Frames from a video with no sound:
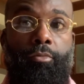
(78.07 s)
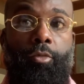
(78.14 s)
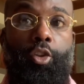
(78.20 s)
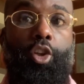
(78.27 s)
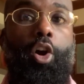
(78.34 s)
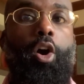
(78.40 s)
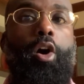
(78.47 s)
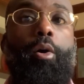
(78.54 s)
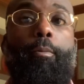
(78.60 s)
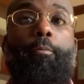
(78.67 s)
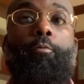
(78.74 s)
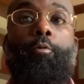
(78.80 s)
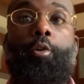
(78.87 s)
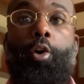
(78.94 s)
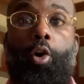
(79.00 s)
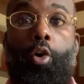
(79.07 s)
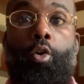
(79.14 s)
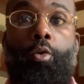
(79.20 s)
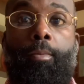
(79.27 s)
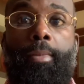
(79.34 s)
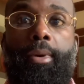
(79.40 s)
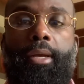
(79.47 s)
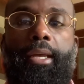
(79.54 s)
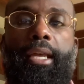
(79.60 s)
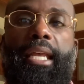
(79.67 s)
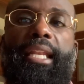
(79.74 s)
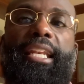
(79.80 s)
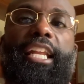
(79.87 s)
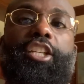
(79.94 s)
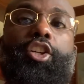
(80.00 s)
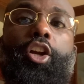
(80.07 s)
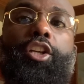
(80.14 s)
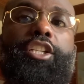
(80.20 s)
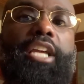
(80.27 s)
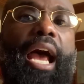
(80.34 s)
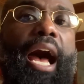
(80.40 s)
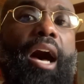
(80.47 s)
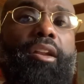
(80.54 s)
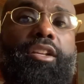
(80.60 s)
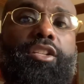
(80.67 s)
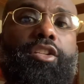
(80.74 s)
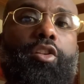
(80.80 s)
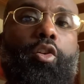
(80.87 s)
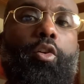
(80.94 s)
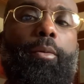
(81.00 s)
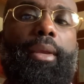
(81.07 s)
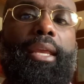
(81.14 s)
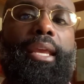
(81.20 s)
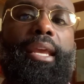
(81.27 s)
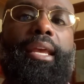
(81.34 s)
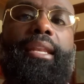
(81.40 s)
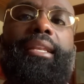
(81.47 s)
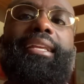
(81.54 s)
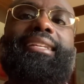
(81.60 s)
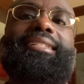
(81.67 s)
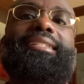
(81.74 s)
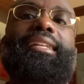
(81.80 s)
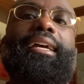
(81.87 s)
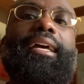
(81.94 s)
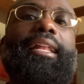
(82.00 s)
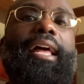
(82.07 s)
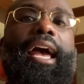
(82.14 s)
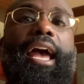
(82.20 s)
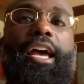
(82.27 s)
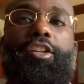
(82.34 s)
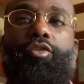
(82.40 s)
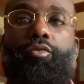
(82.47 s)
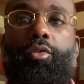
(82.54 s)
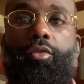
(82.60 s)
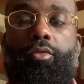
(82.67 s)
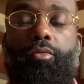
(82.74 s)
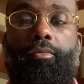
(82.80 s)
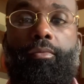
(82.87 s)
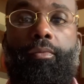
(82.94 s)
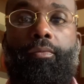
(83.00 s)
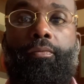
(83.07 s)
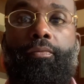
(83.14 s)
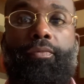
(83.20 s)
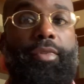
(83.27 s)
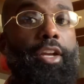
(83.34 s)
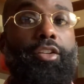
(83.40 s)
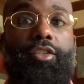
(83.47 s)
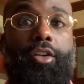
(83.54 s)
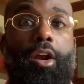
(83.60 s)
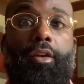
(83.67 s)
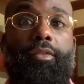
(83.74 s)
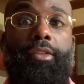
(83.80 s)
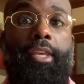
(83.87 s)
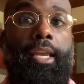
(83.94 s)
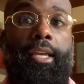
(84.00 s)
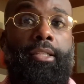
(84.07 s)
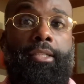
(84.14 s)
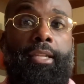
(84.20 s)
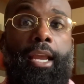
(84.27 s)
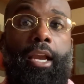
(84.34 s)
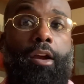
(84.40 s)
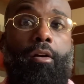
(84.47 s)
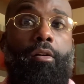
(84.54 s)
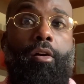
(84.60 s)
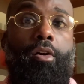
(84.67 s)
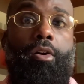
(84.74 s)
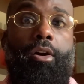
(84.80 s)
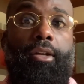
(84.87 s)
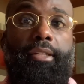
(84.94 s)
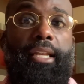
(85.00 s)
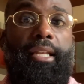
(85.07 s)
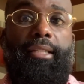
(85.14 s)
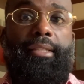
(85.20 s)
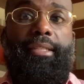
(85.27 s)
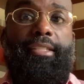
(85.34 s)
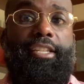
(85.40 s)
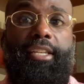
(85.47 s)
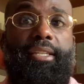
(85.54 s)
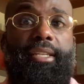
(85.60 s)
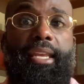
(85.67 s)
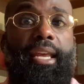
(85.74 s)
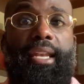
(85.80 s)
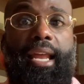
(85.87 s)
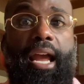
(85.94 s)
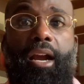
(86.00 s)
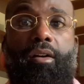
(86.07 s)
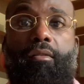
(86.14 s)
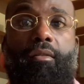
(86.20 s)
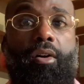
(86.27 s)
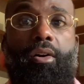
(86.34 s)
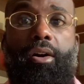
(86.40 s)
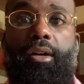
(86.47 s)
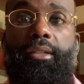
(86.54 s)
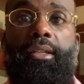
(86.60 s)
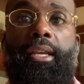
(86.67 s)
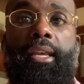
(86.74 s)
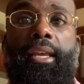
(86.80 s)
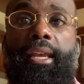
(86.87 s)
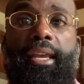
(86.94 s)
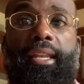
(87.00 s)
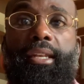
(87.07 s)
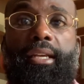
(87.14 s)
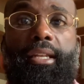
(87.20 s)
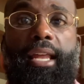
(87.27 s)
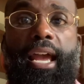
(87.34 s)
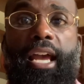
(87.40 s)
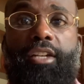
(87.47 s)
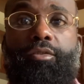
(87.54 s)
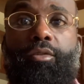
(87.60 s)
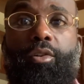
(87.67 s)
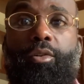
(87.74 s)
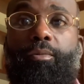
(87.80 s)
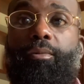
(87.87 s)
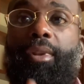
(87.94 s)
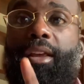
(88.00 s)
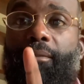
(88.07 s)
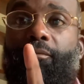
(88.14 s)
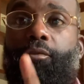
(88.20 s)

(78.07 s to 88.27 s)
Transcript: Your room that your child is Zooming in is the classroom. There are certain things that go on that just cannot go on in the classroom.